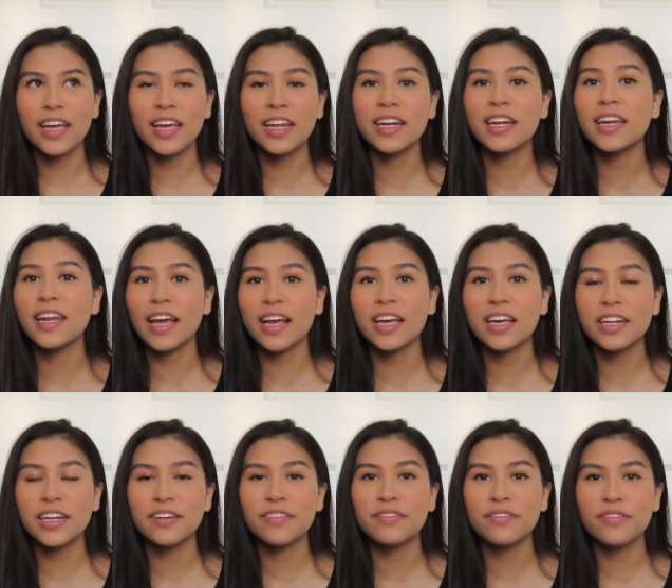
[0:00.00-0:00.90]
in a
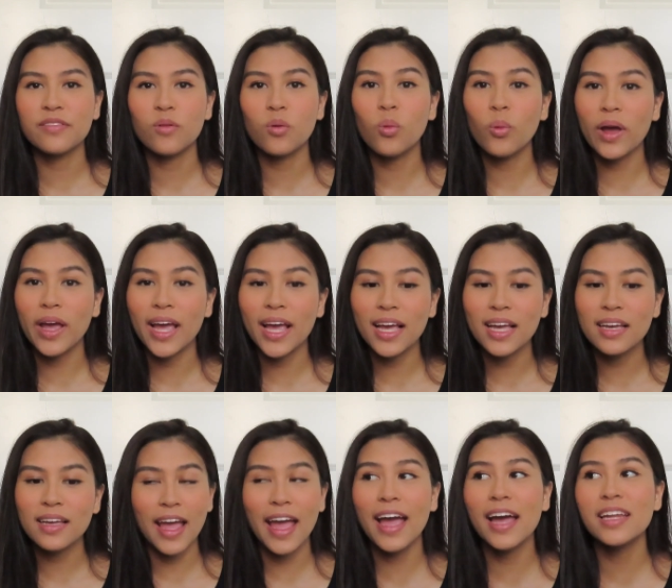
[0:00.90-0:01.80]
negative way.
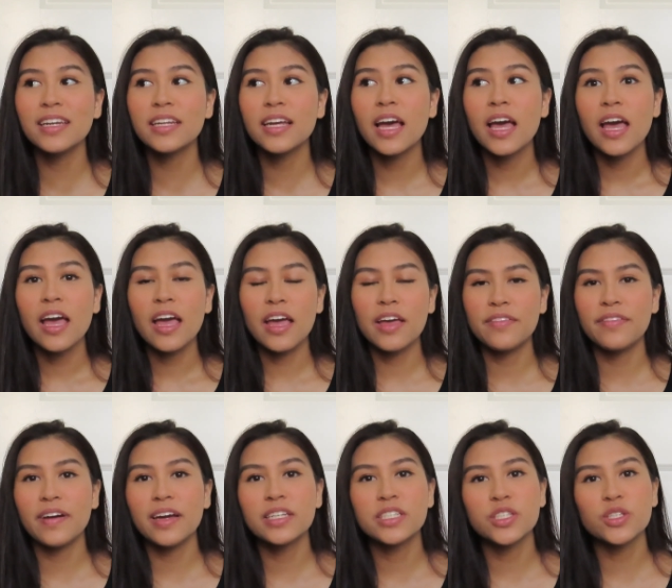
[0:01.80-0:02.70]
And
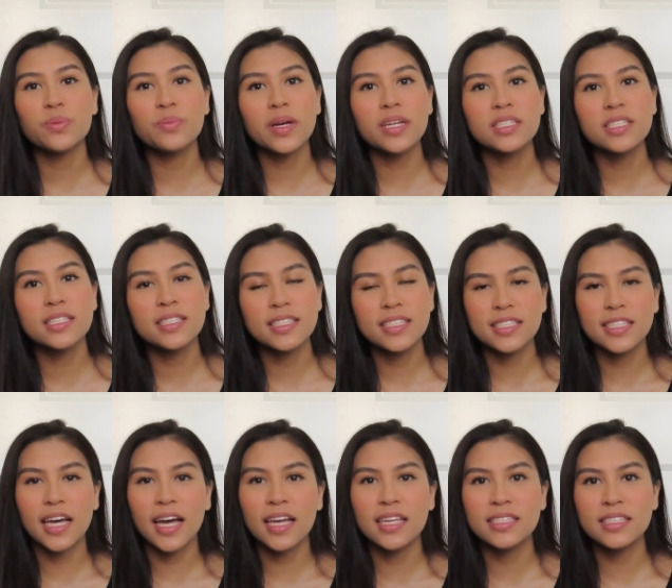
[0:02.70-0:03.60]
if I do mention
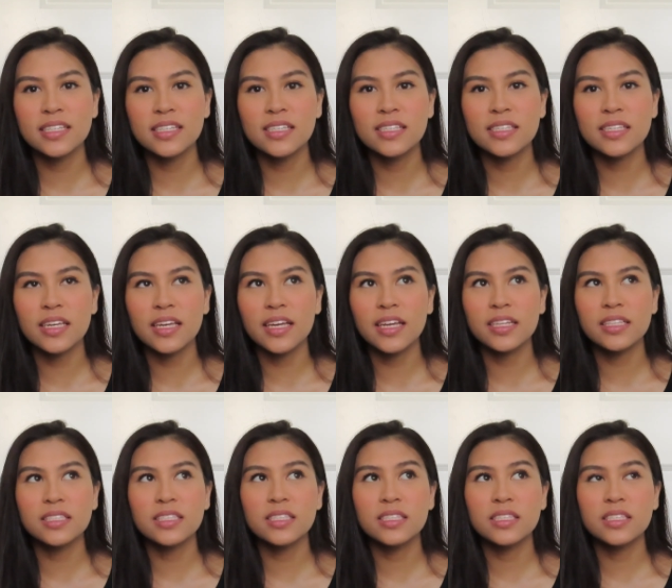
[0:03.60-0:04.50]
sizes,
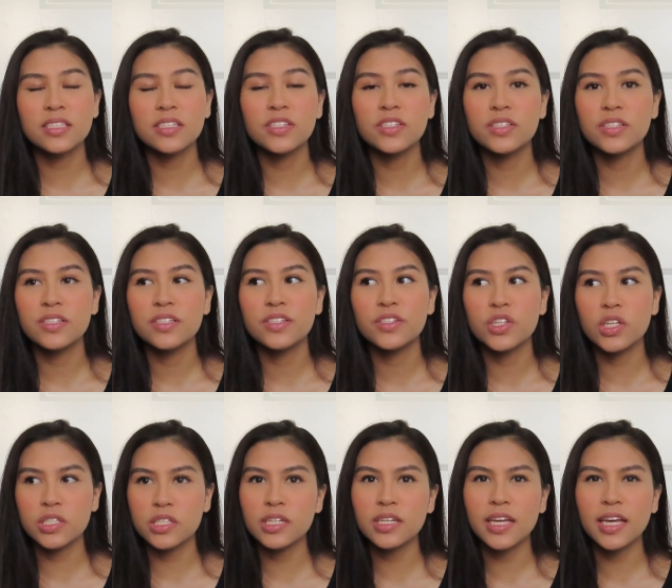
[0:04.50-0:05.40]
it's
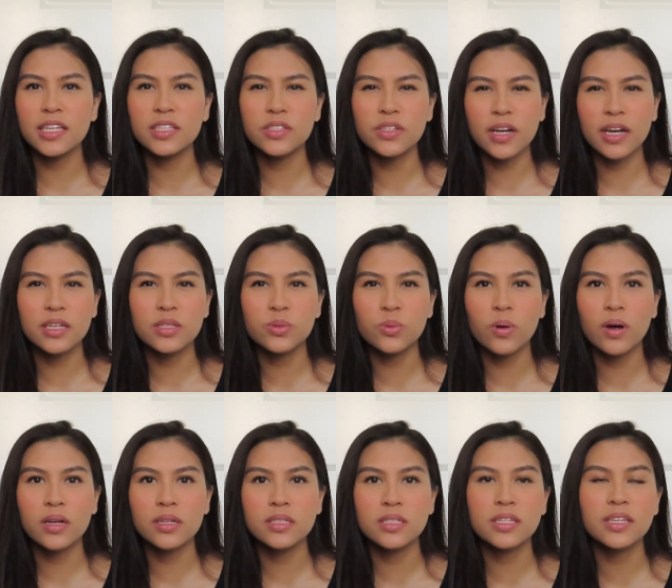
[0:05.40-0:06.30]
just in case you guys
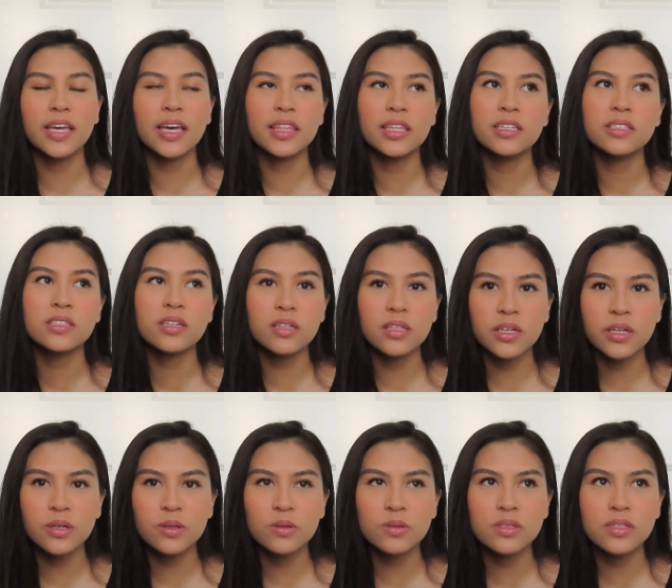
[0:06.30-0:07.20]
want to get these
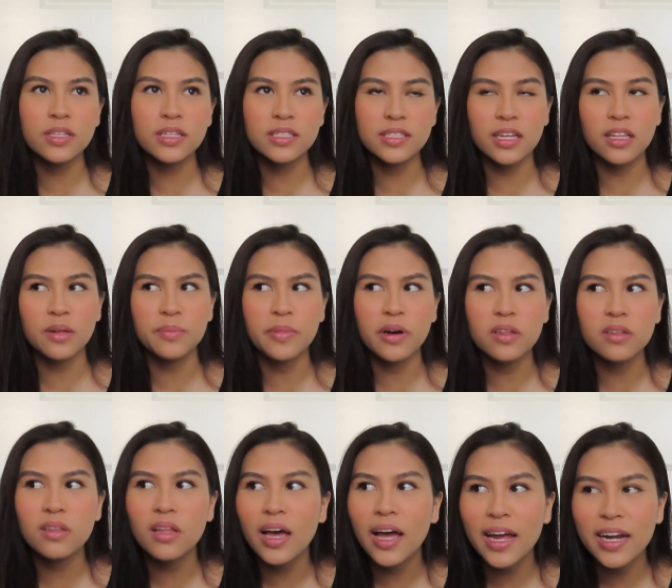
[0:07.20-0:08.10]
clothes. They sell them
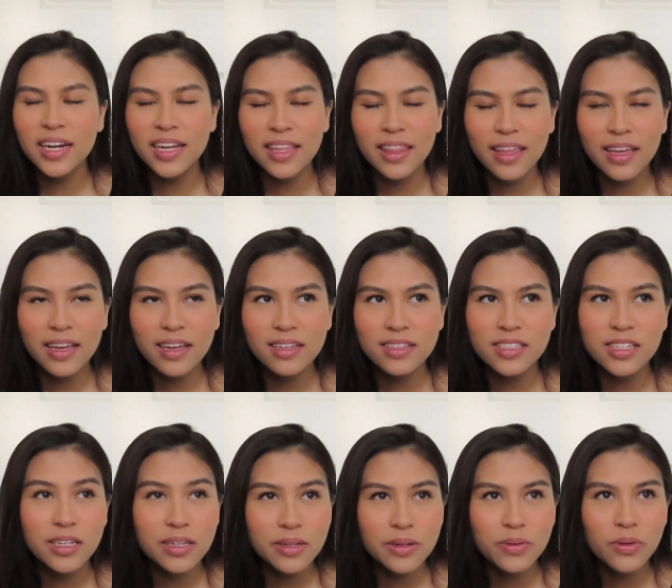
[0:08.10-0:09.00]
online, I think,
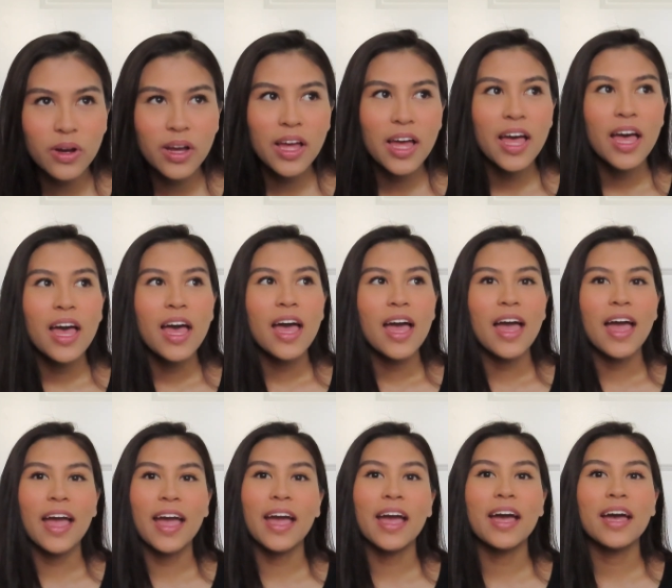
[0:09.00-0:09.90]
too.
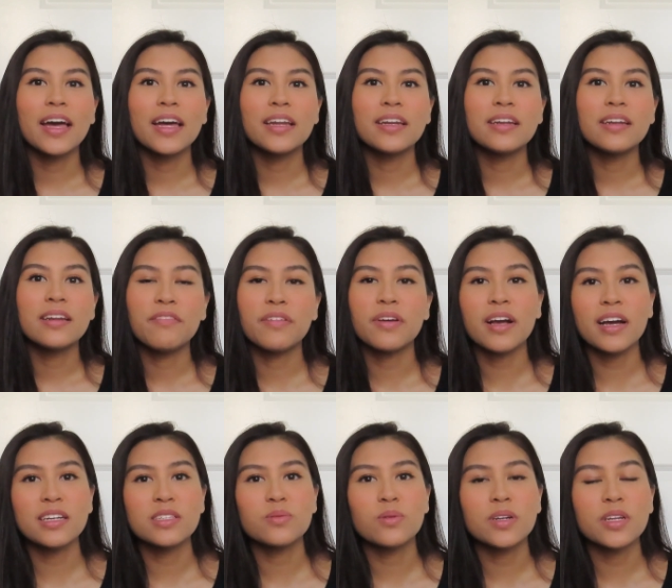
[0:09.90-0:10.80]
And if you
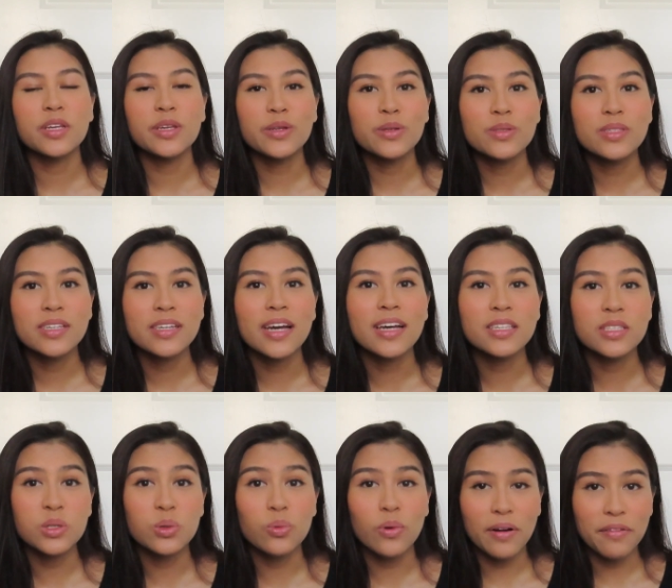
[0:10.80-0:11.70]
guys want to use it
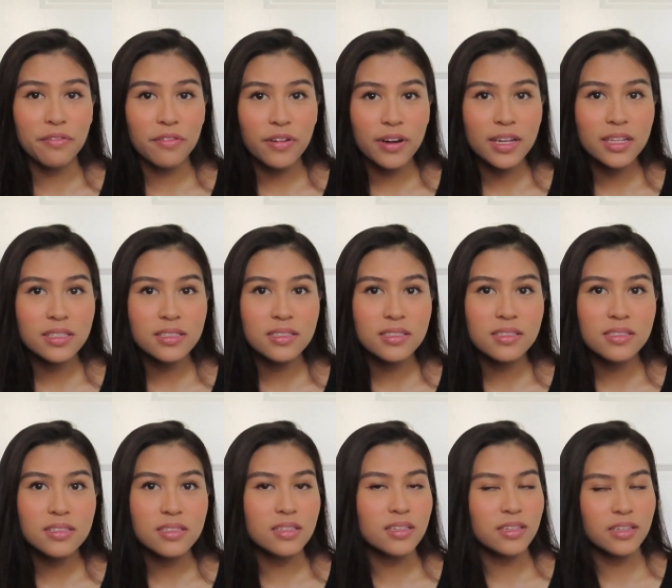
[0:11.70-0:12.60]
as a
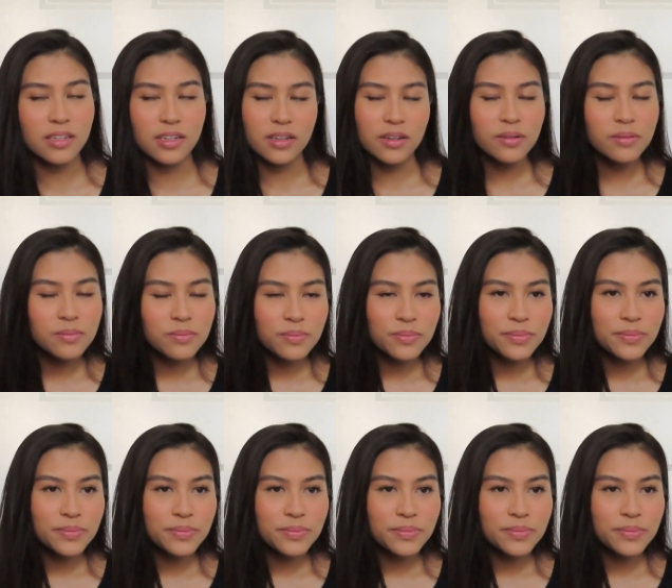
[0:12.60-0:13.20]
reference, you know,